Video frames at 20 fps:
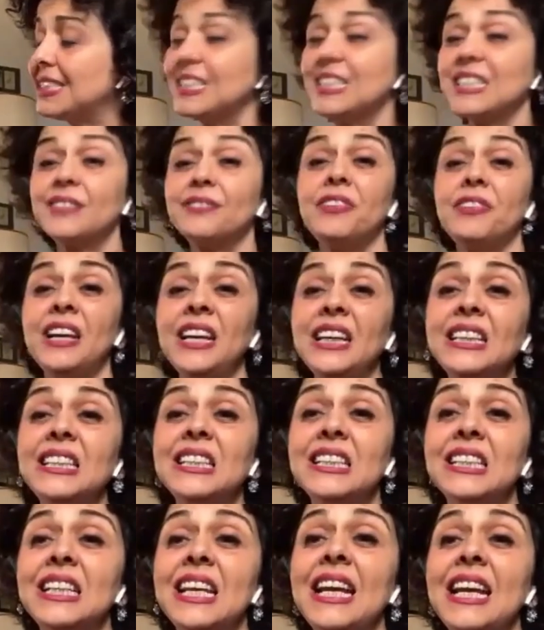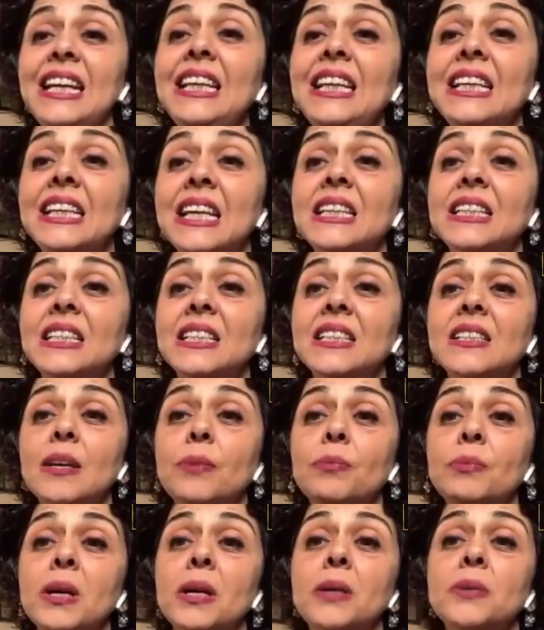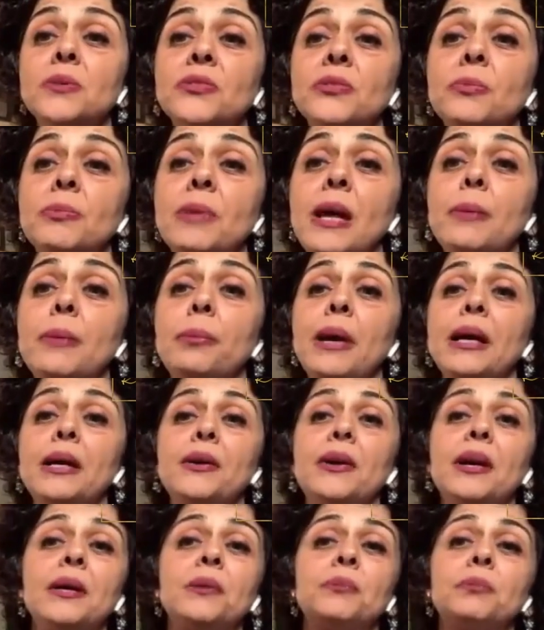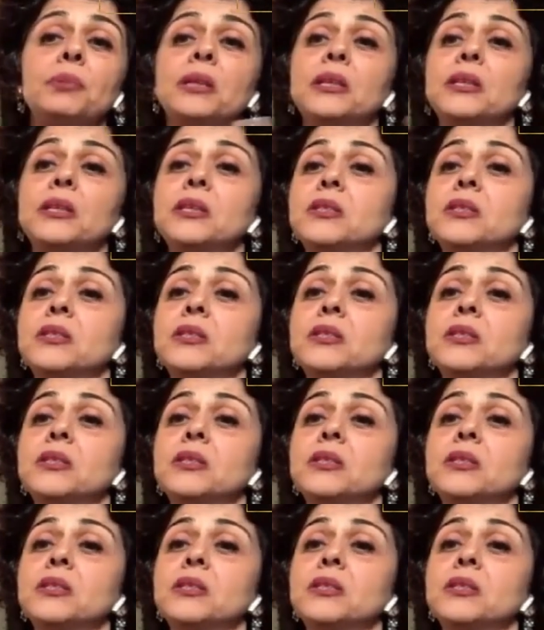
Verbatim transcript: disaffected and alienated sometimes from that background because of